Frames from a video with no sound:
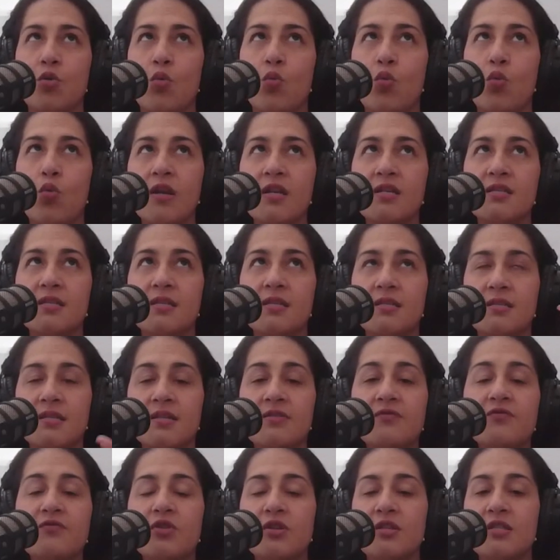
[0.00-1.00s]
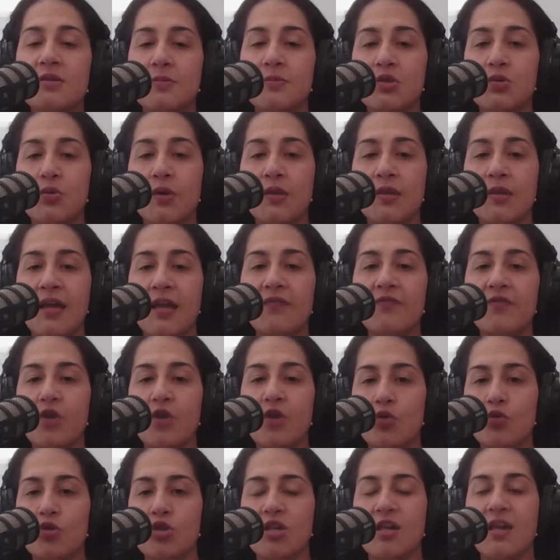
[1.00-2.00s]
what is the difference between life
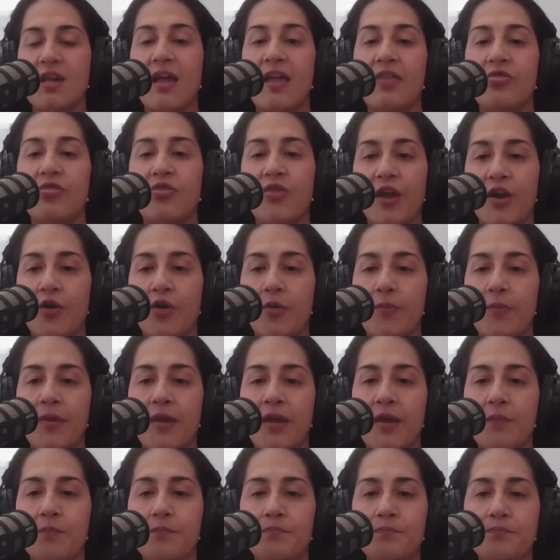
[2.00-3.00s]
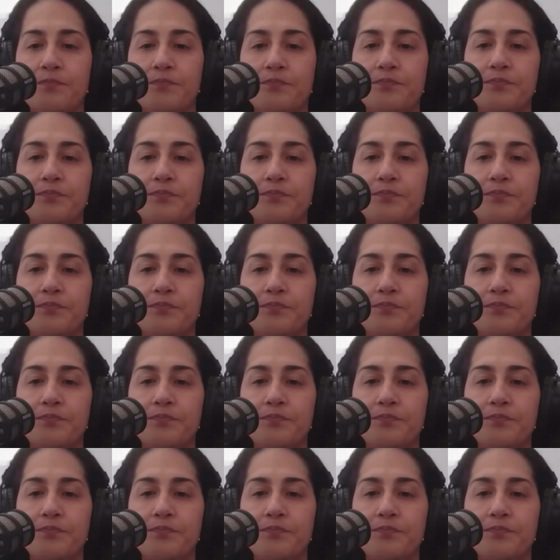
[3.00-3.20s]
coaching and therapy?